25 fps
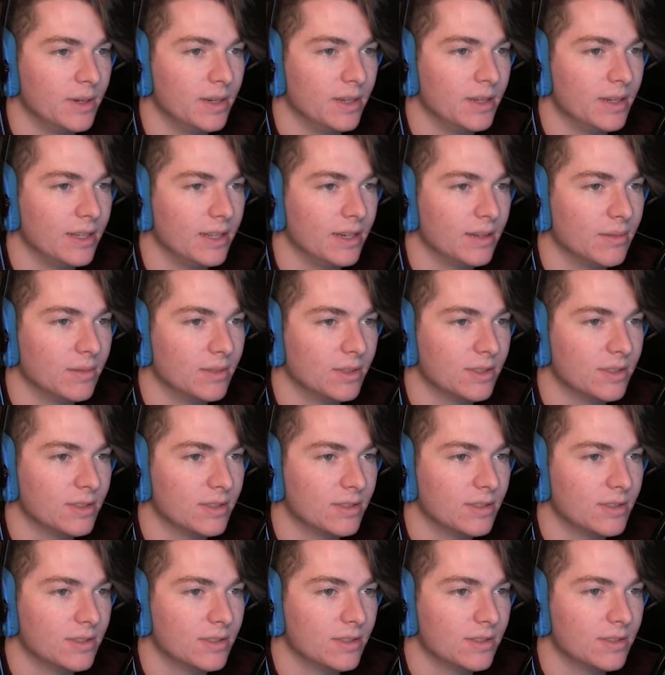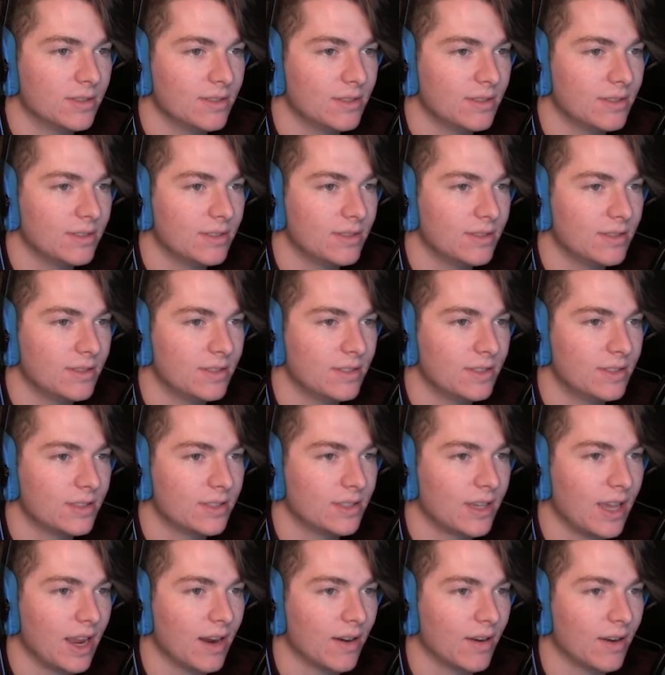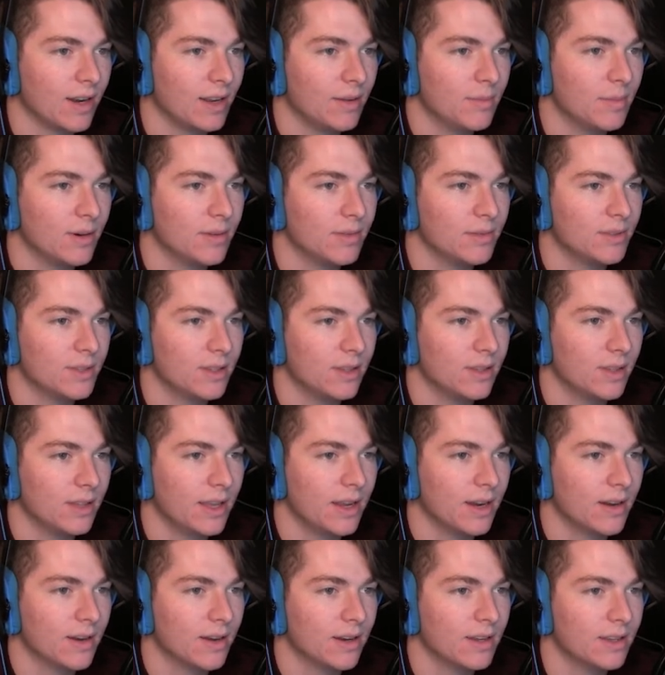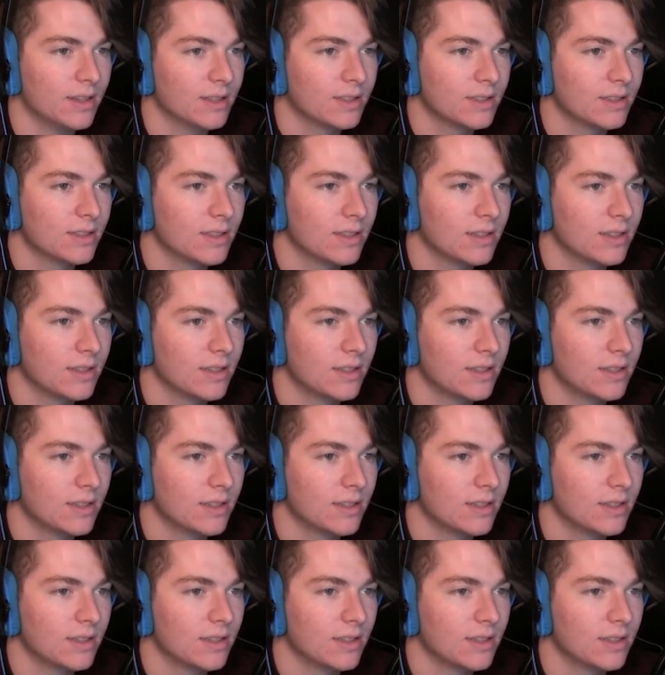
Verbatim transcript: butt, and it was scary, but it was hilarious.